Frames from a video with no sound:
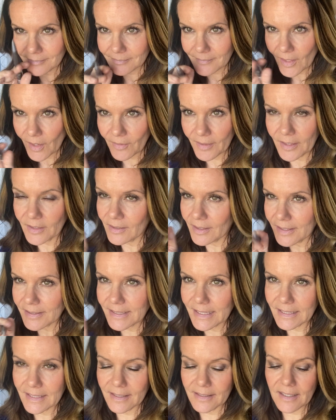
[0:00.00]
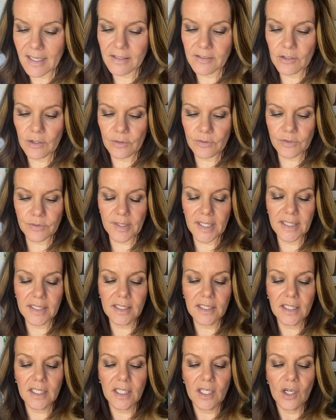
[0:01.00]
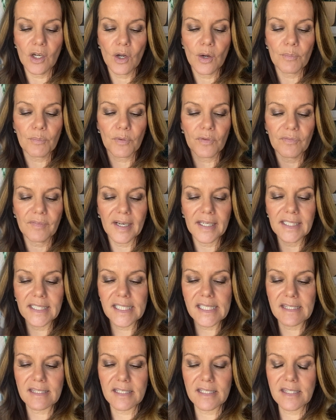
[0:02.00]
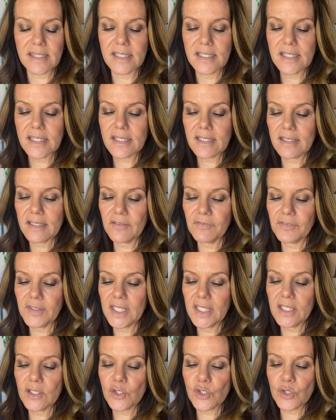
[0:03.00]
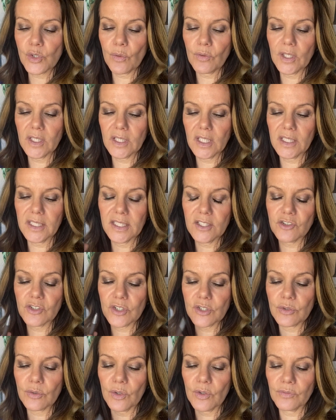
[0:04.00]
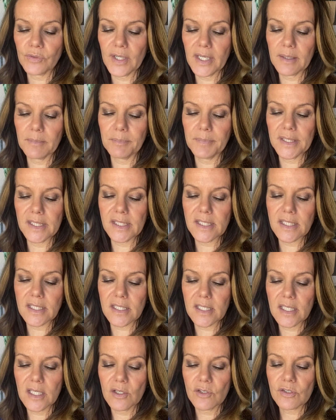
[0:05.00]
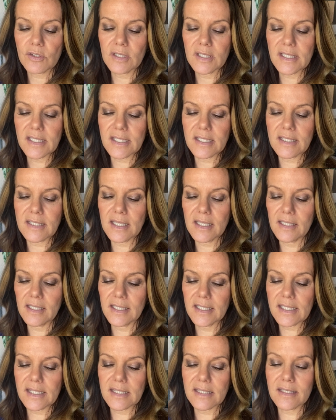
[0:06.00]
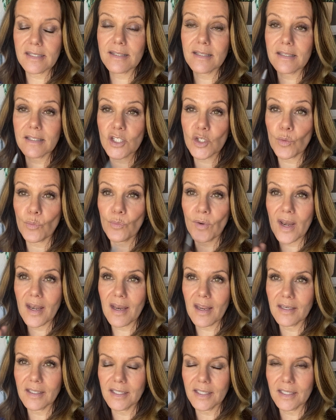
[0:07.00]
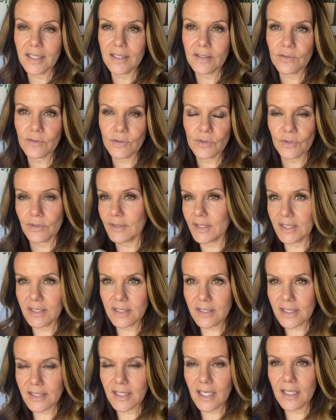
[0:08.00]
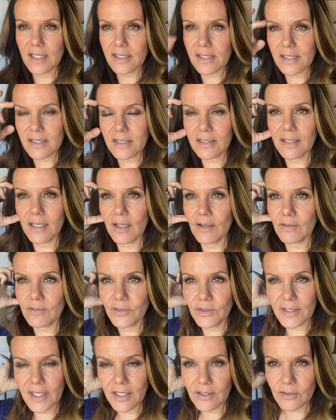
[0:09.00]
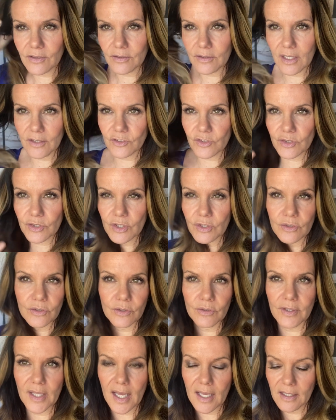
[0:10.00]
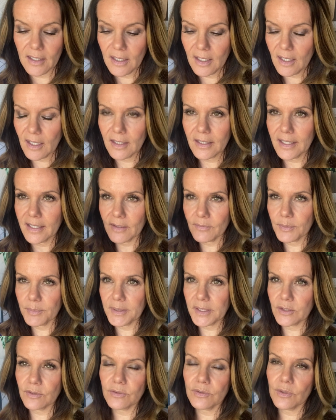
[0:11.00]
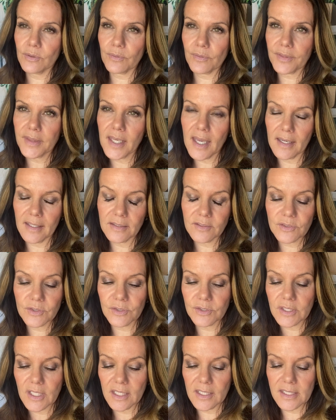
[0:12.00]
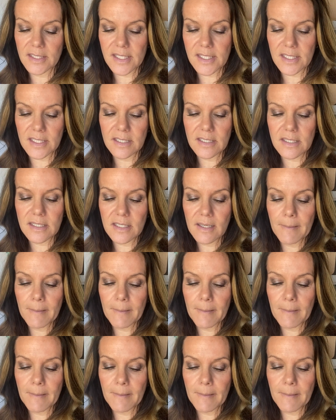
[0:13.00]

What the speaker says: All right, you guys taking down notes, right? Providing assistance, lifting and stowing luggage into overhead bins, soliciting assistance when needed. So you need to assist, you know, you're not just going to do that, let everybody do their own thing. So you got to assist.